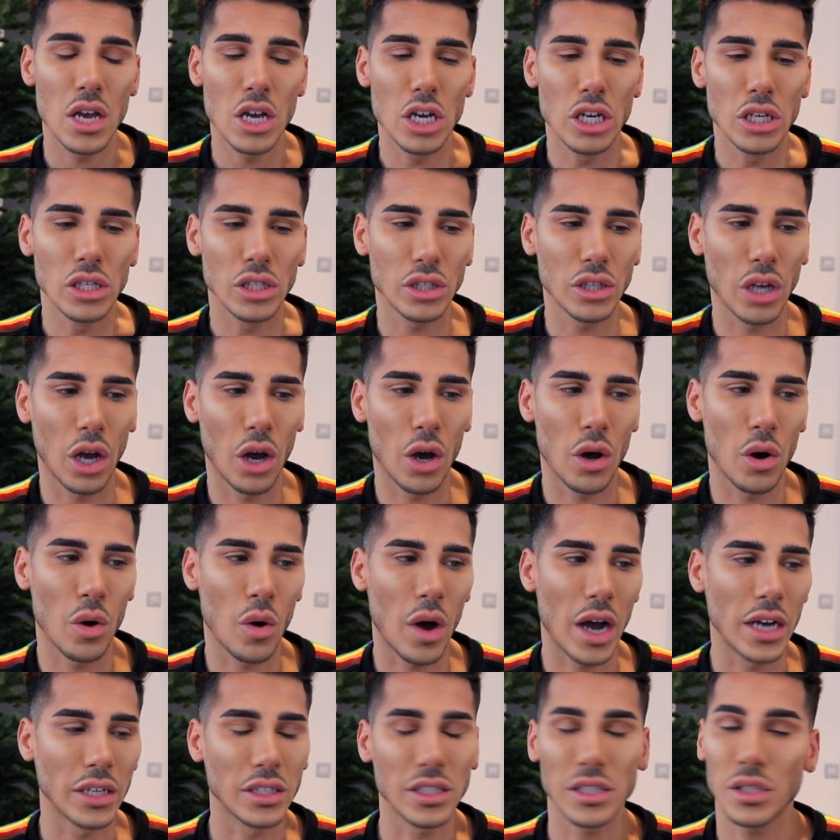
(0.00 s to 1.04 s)

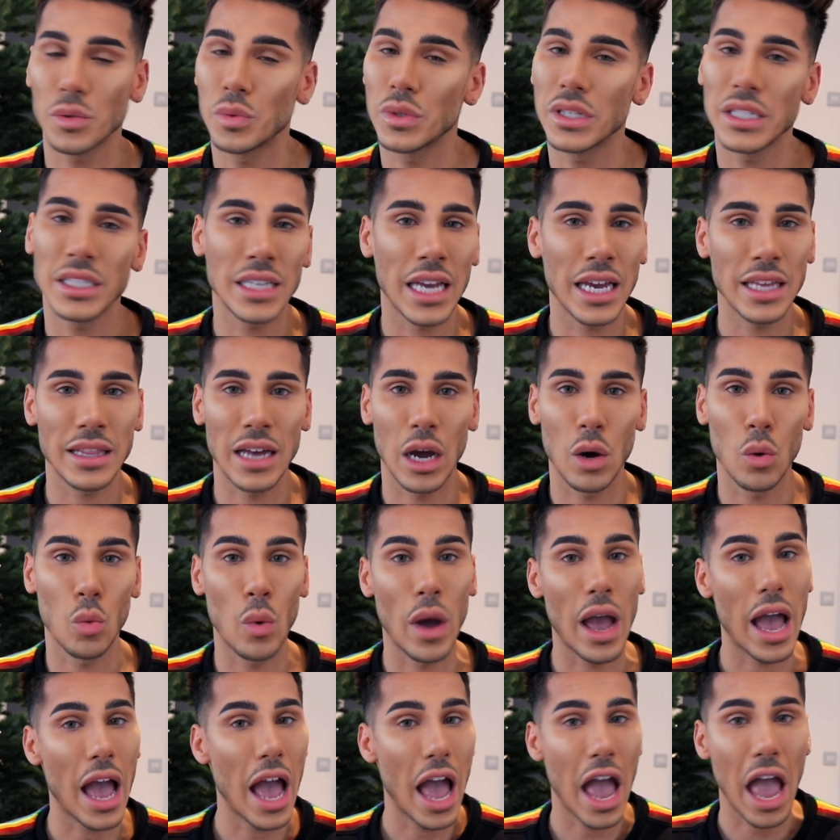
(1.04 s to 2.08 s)
So I just want to say that
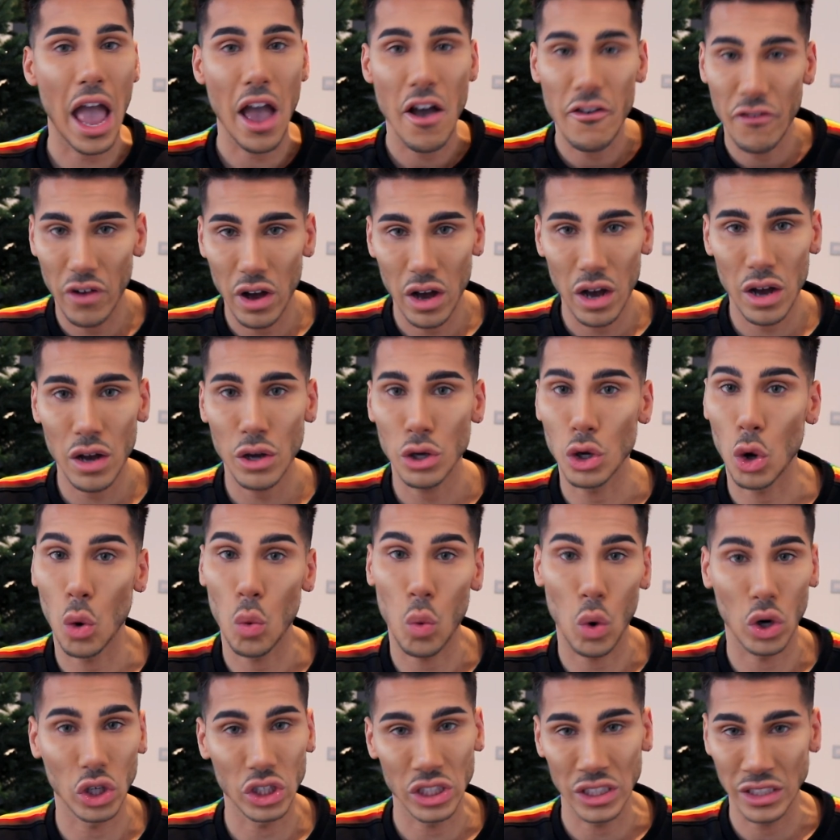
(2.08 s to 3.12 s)
wherever you're
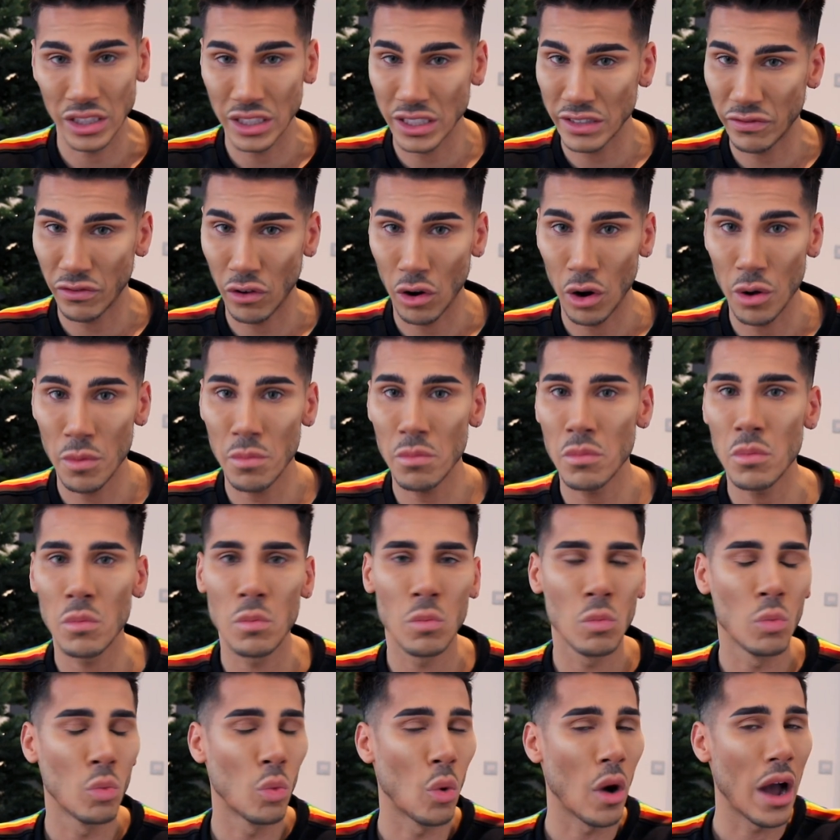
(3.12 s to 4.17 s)
watching this from,
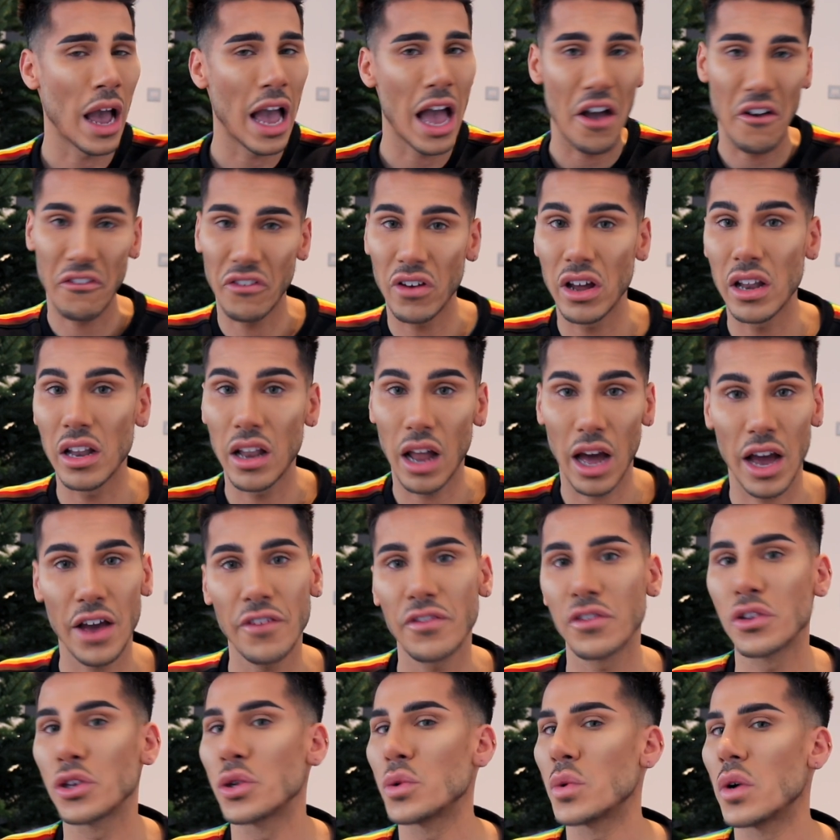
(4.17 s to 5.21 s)
whatever
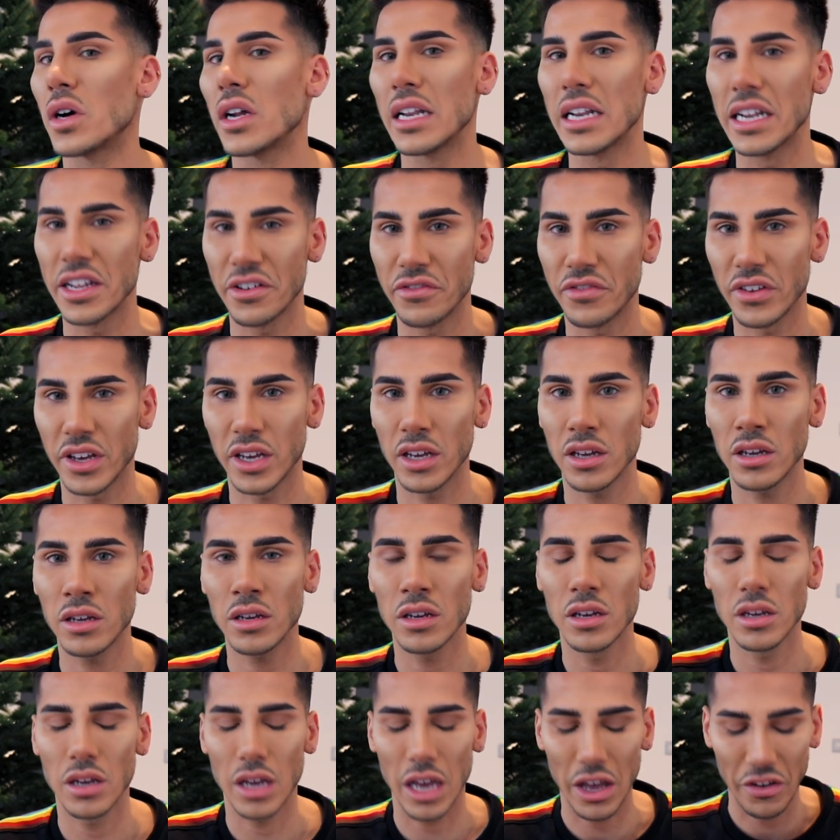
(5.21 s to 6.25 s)
life you are
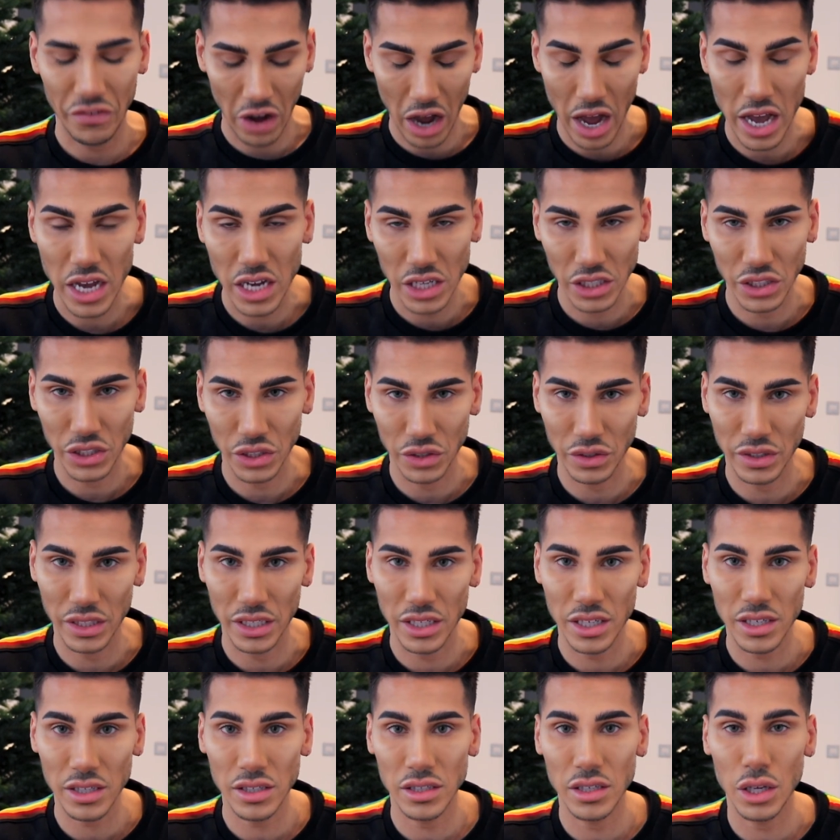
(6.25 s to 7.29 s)
living, if I can do
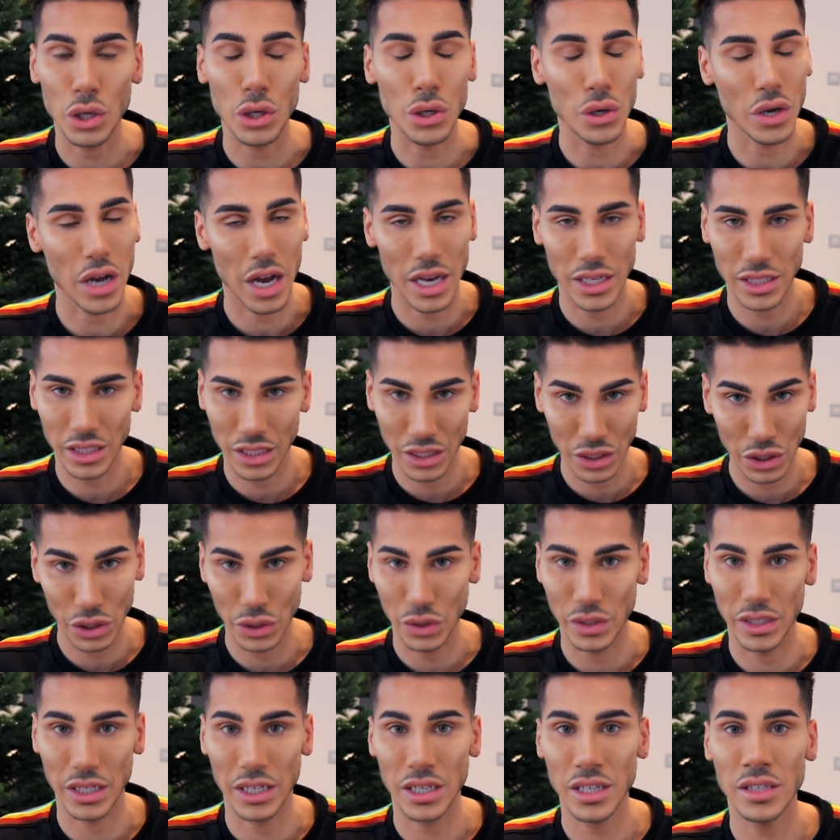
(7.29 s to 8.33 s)
this, you guys can
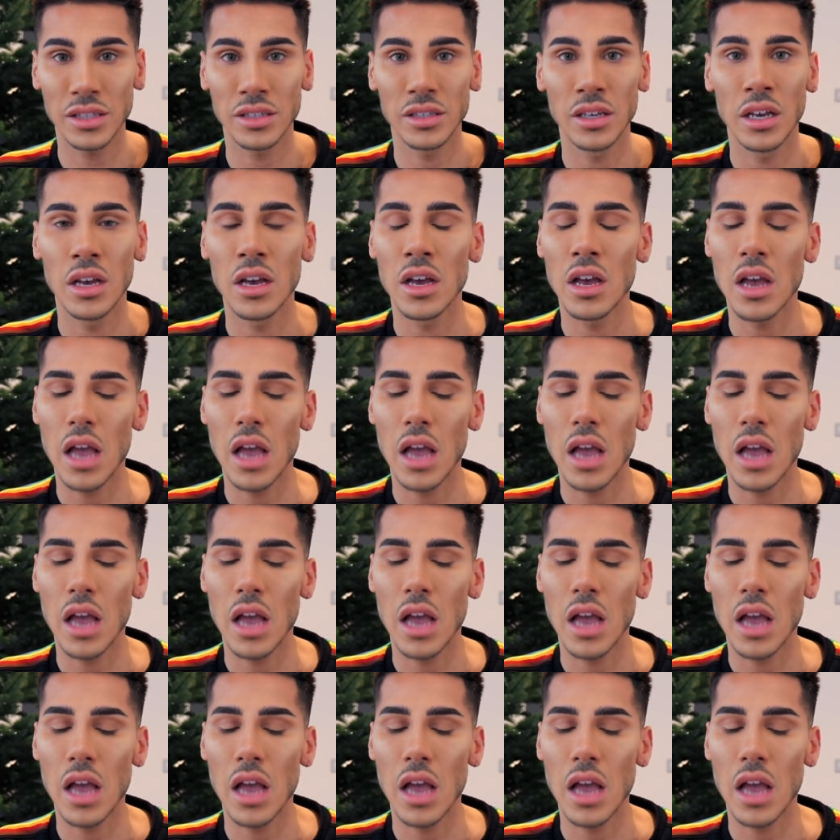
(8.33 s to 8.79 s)
do this.